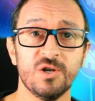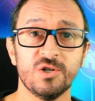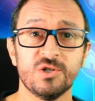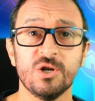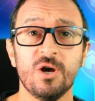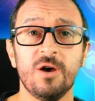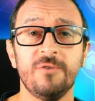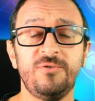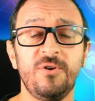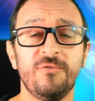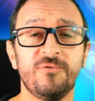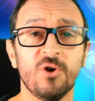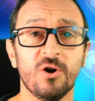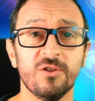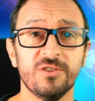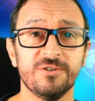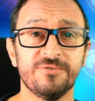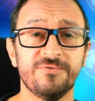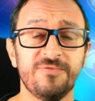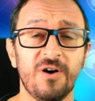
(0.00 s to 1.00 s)
if you've got
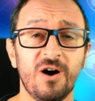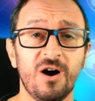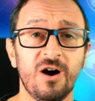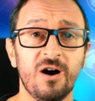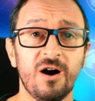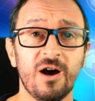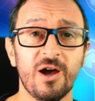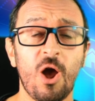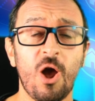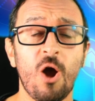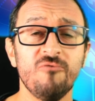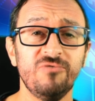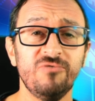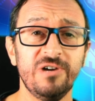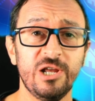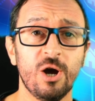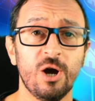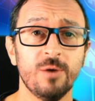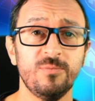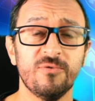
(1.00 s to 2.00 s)
this far, I really
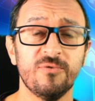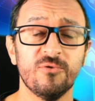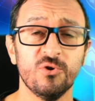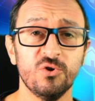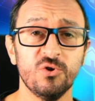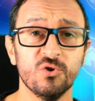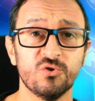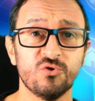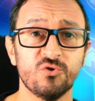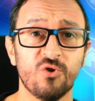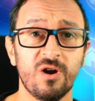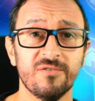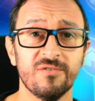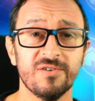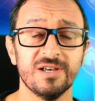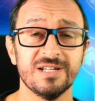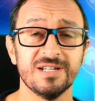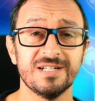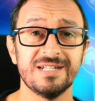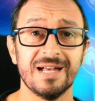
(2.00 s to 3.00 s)
hope you've got your driver
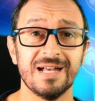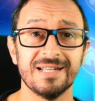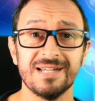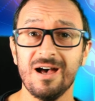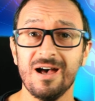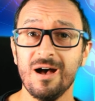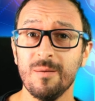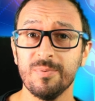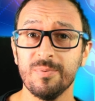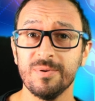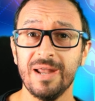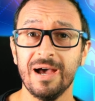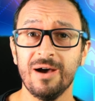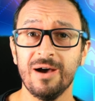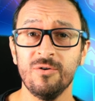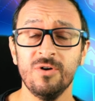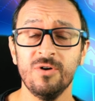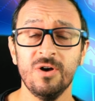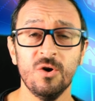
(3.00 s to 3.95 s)
set up now,